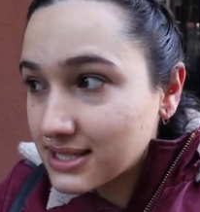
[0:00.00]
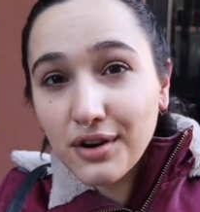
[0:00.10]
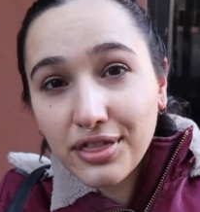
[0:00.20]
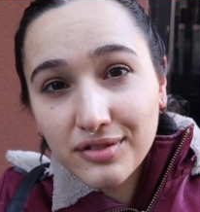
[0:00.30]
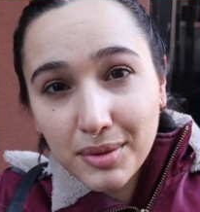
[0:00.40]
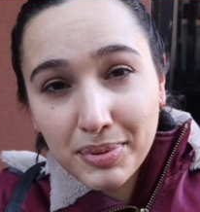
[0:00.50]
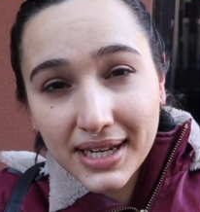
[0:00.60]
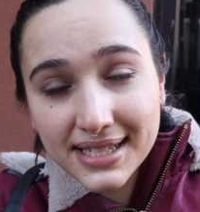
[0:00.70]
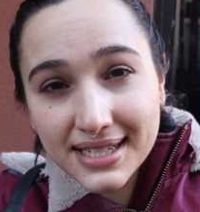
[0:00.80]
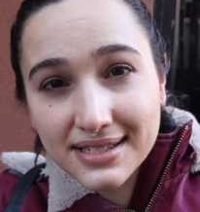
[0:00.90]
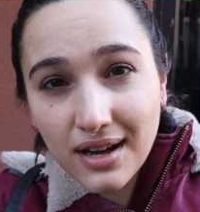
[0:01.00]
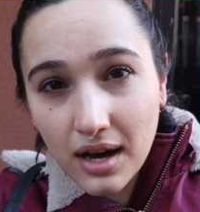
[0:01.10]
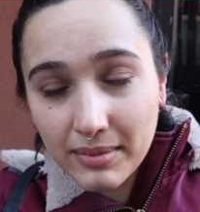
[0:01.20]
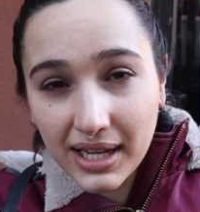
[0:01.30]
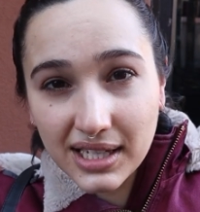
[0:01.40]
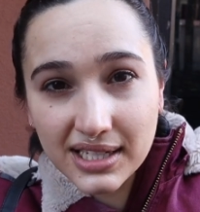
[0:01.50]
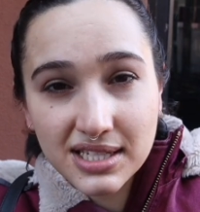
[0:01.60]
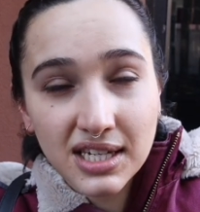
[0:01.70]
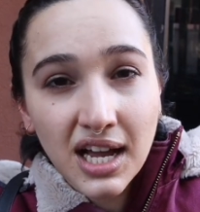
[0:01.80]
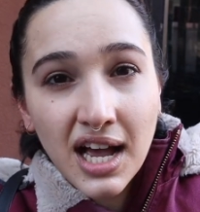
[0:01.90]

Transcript: There are three places on my list.